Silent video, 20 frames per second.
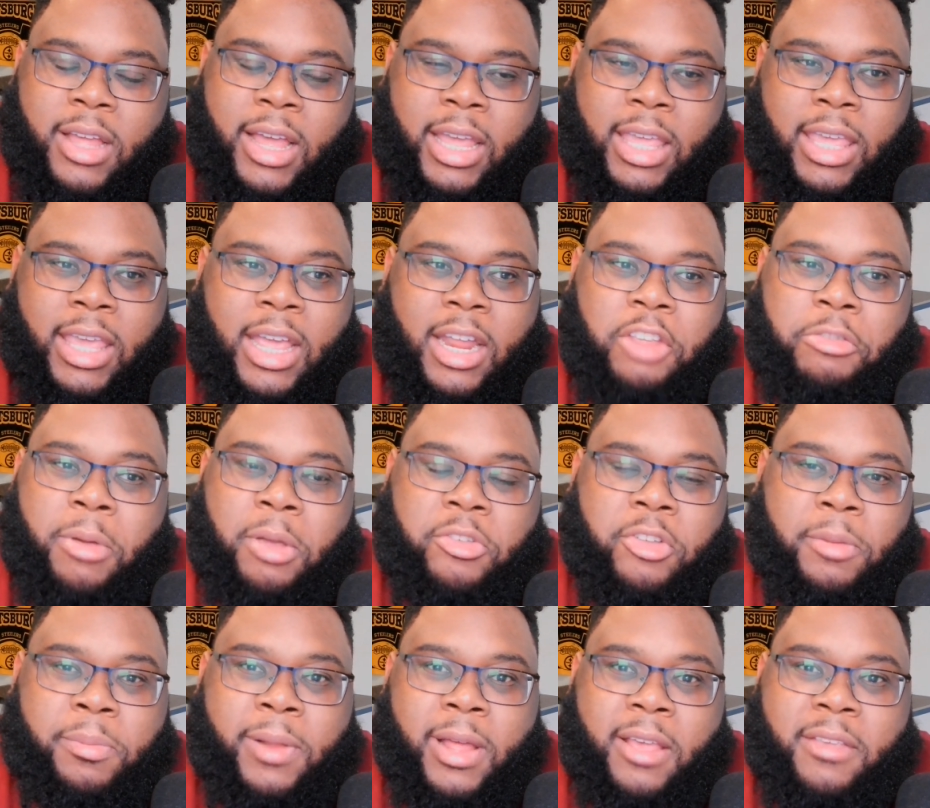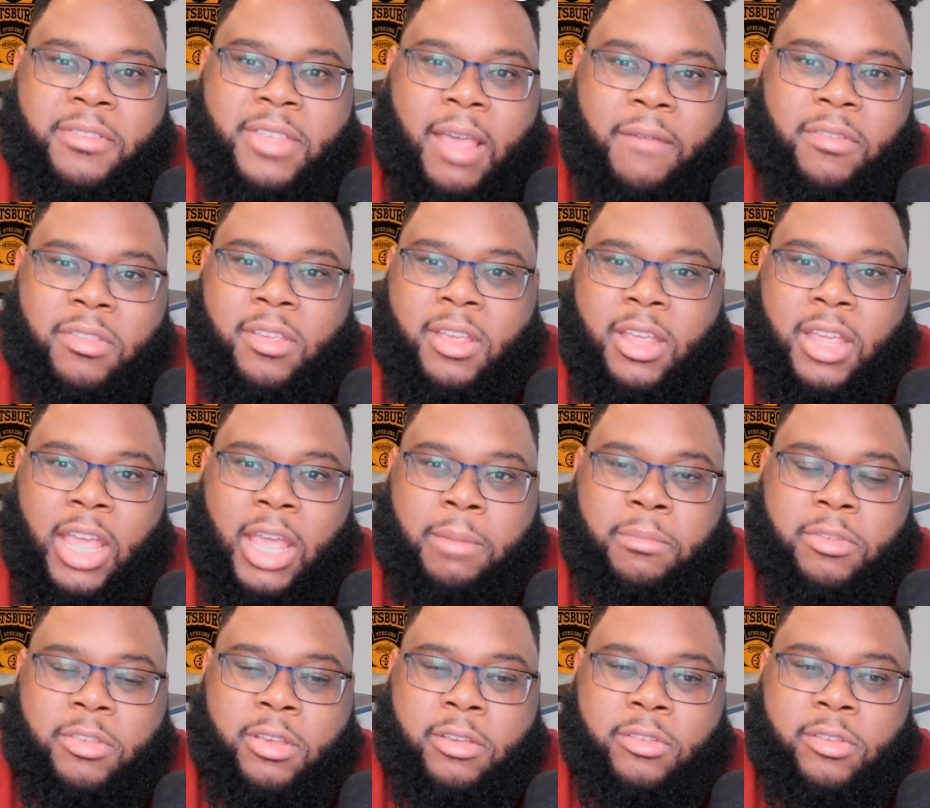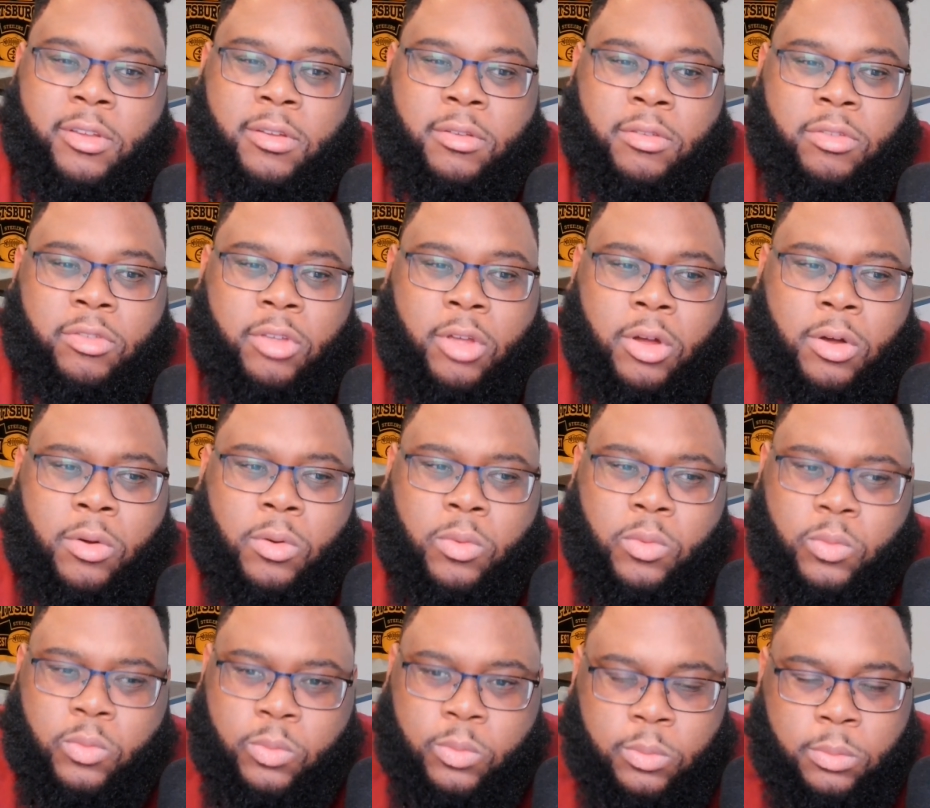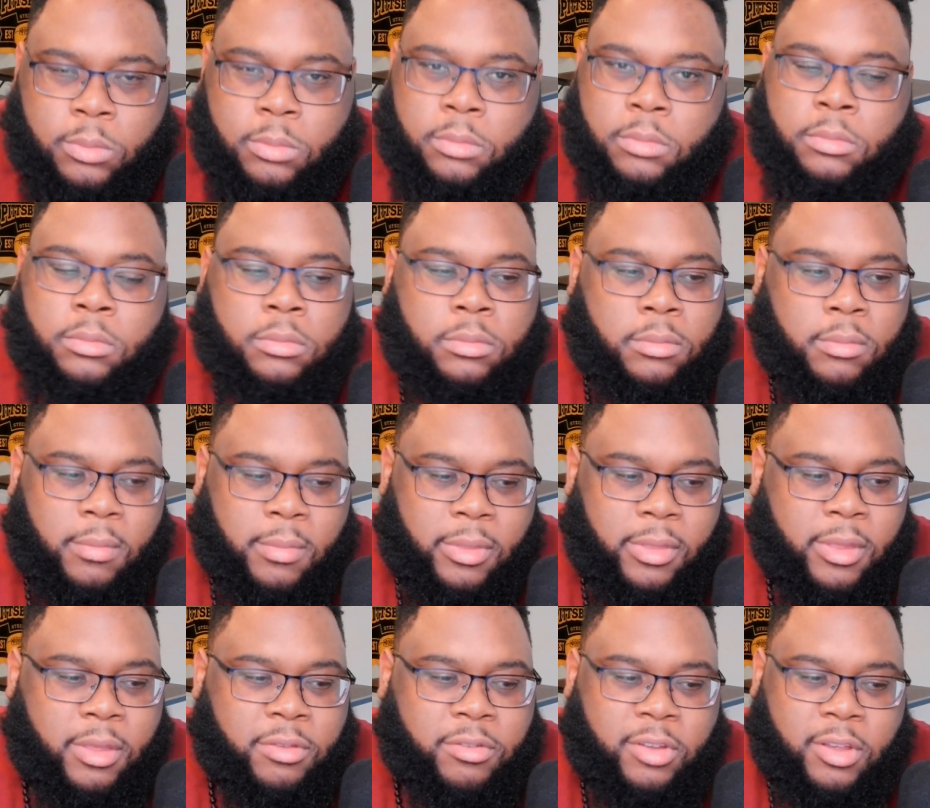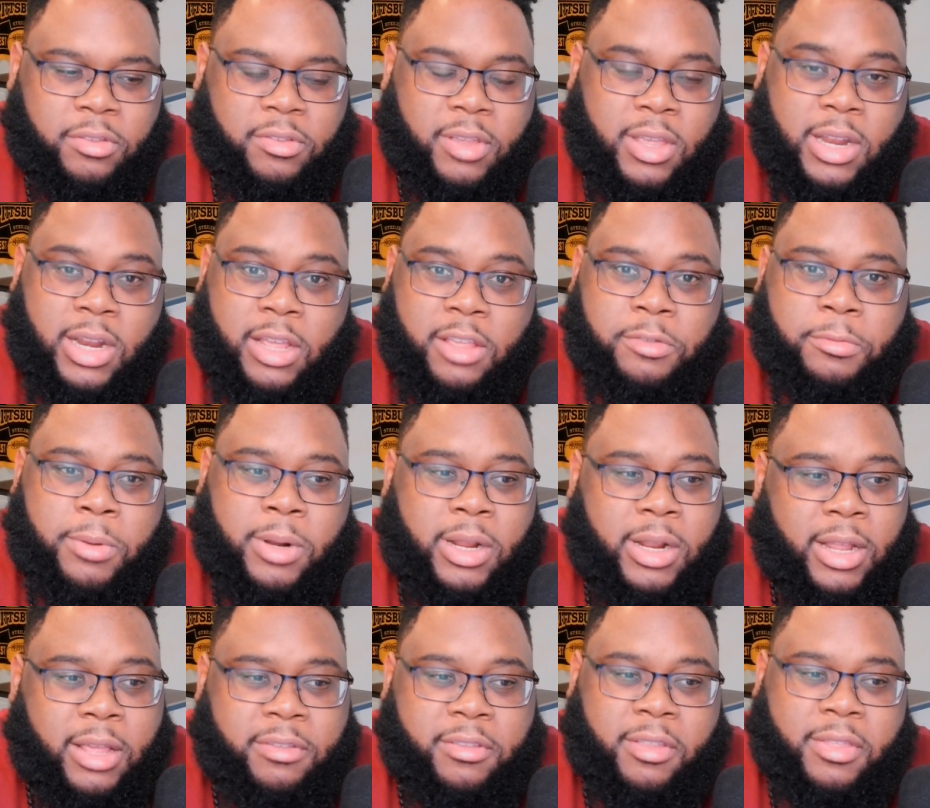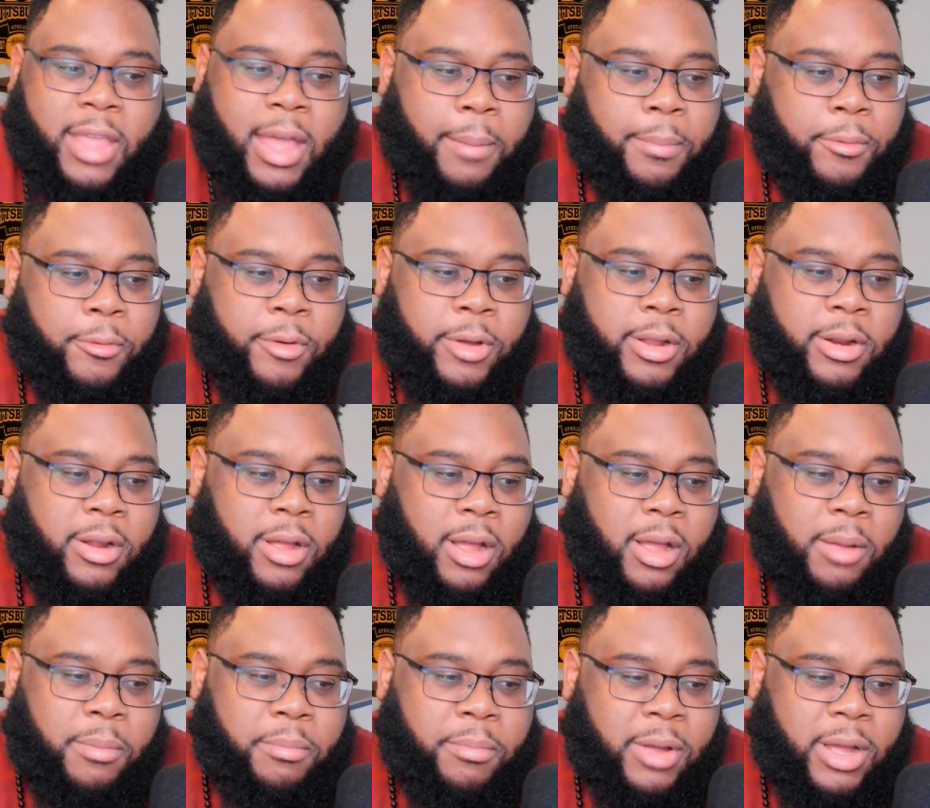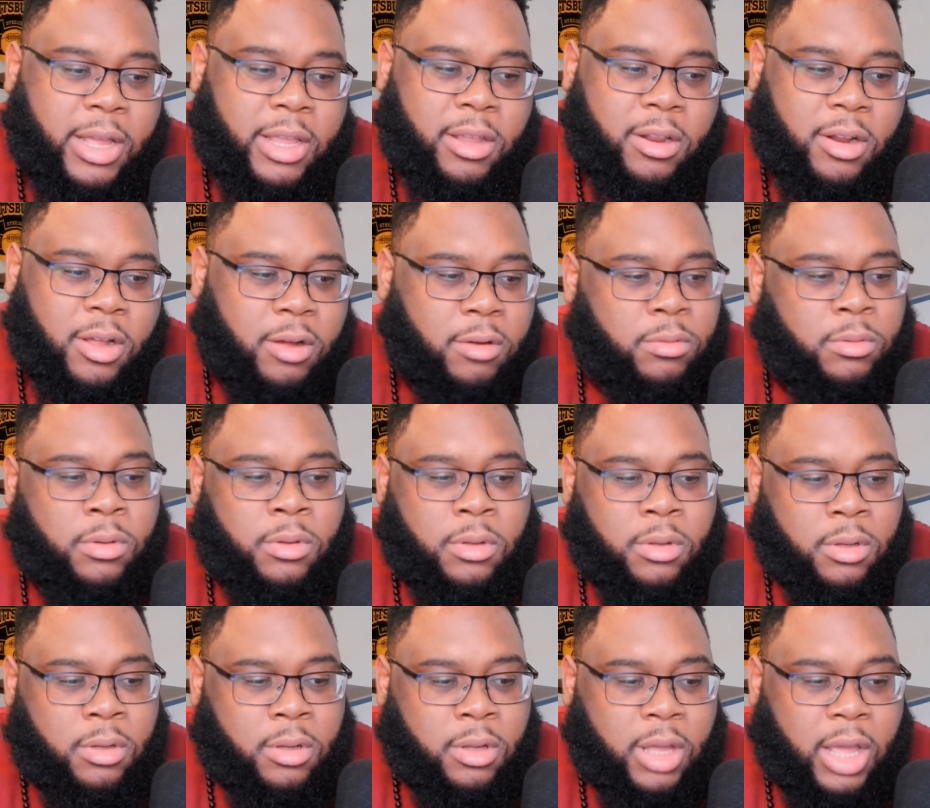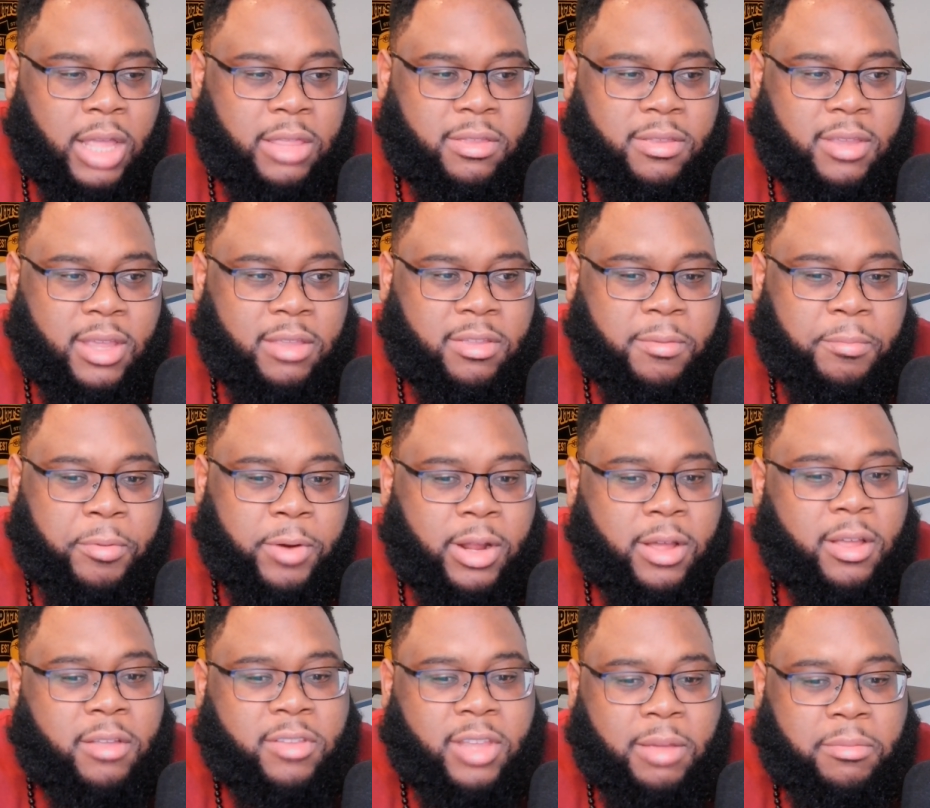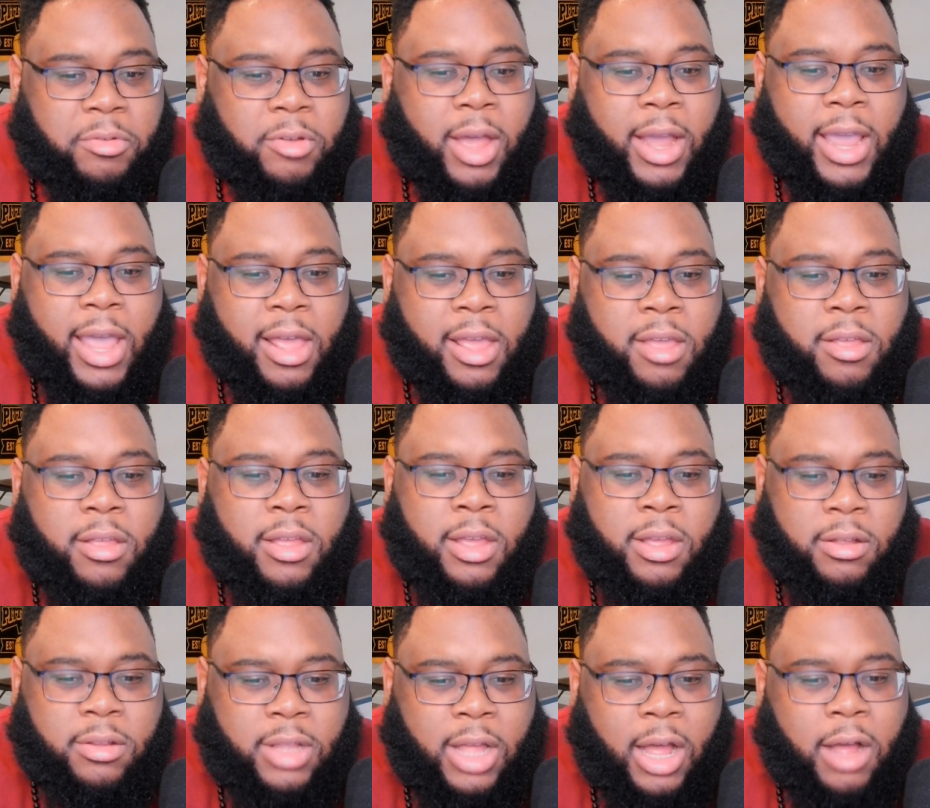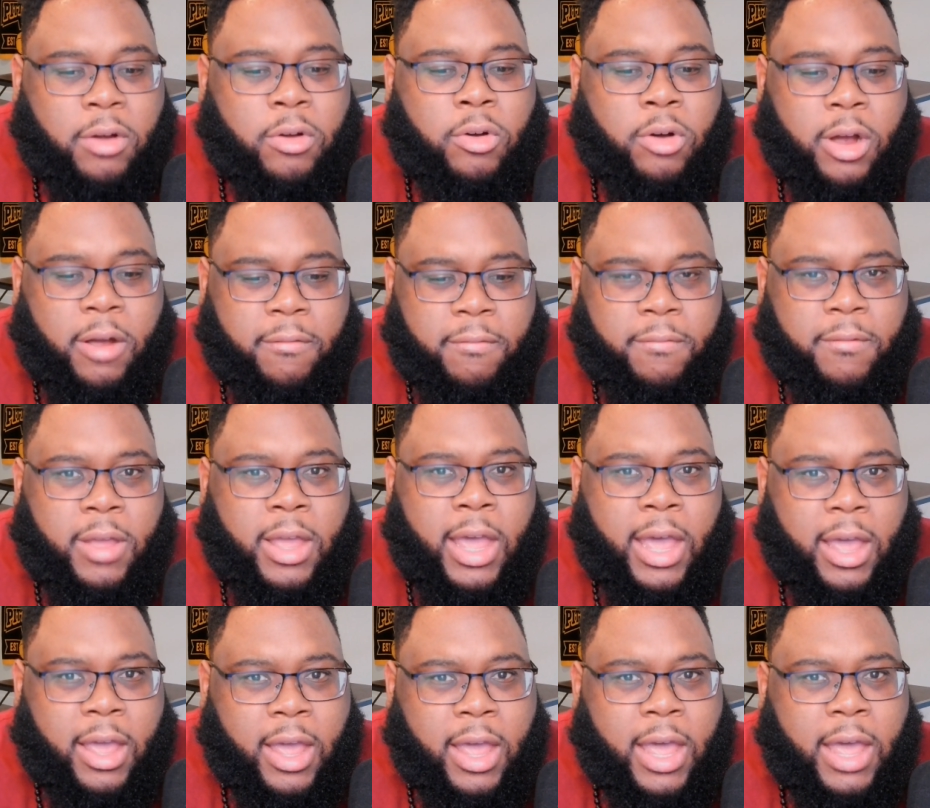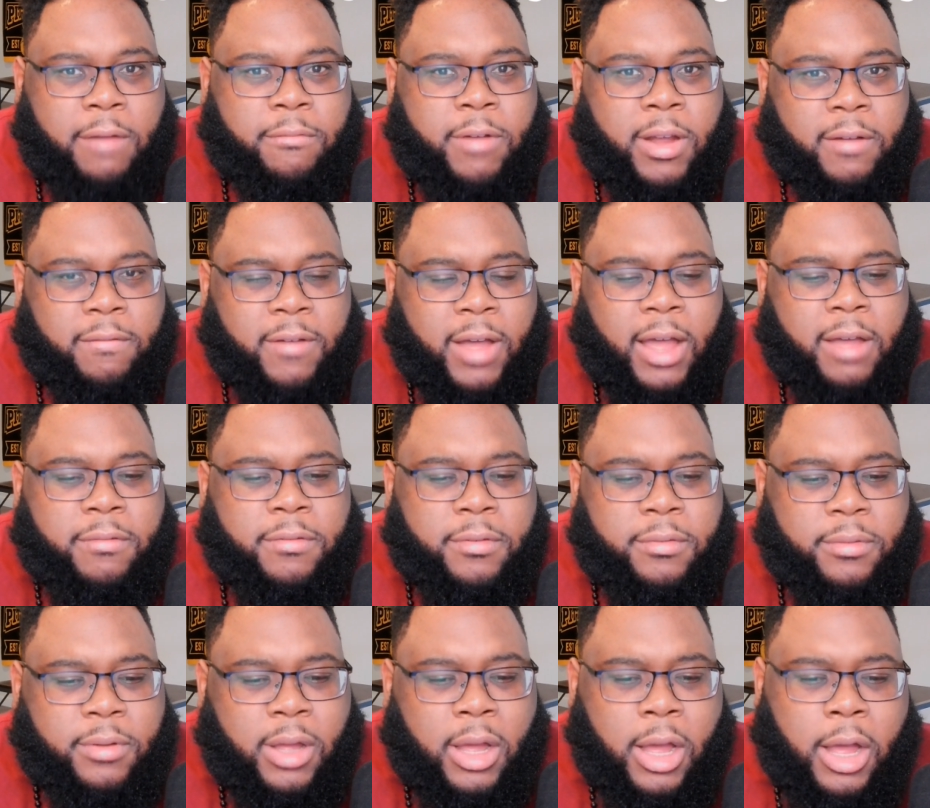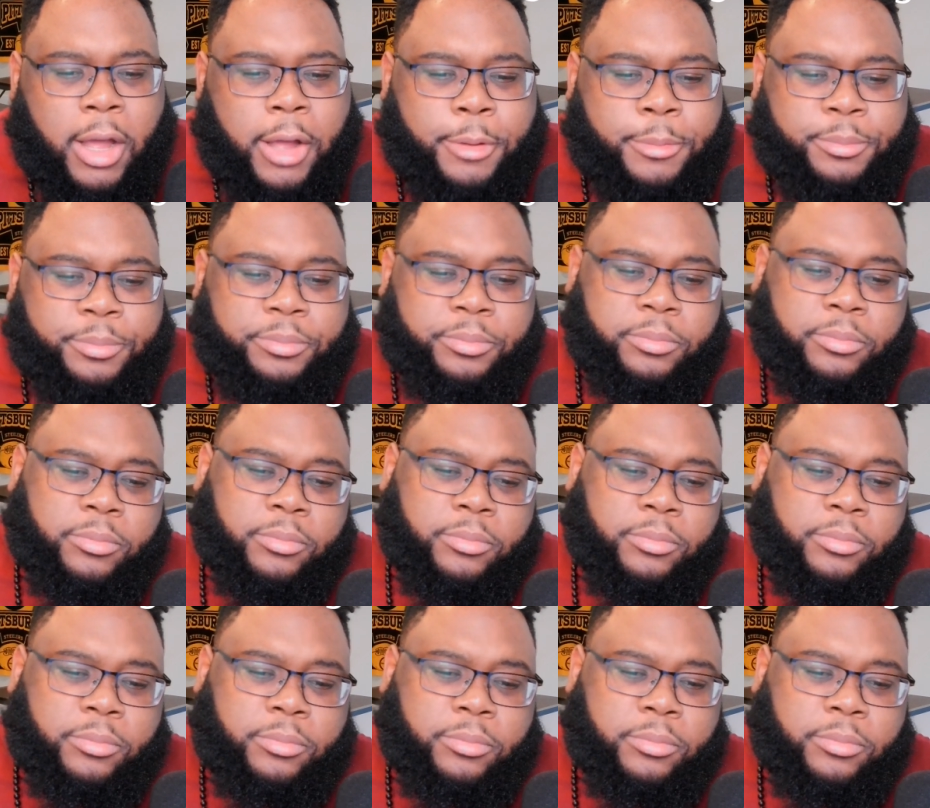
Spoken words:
I can't expect you to play a 17-game season. So it is what it is at that point. But it's a pretty good team. So I got Hidalgo at rank 5.